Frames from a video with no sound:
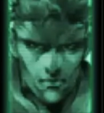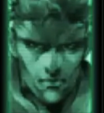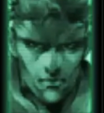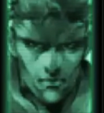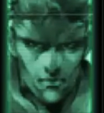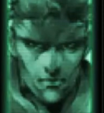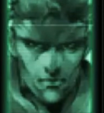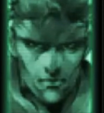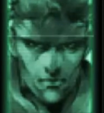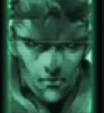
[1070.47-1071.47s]

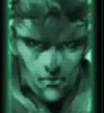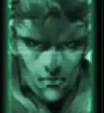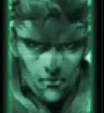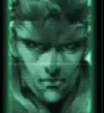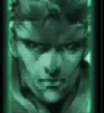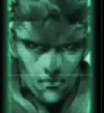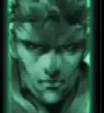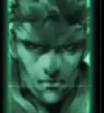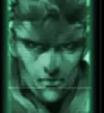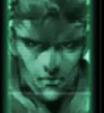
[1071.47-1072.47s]

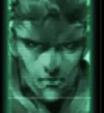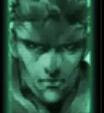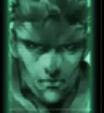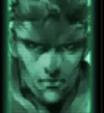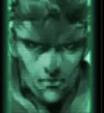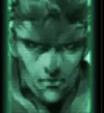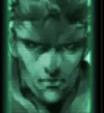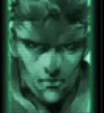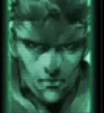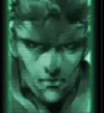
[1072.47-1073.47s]

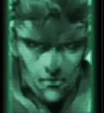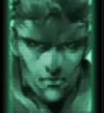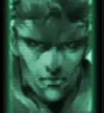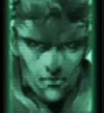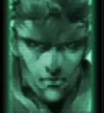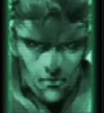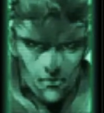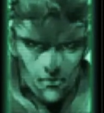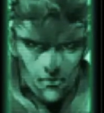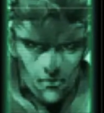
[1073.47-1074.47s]

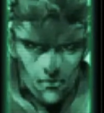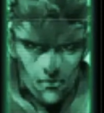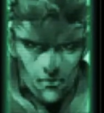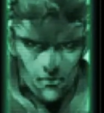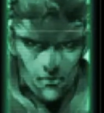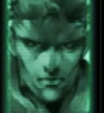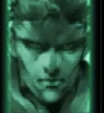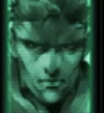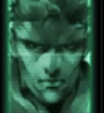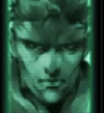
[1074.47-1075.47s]
The person shown says nothing.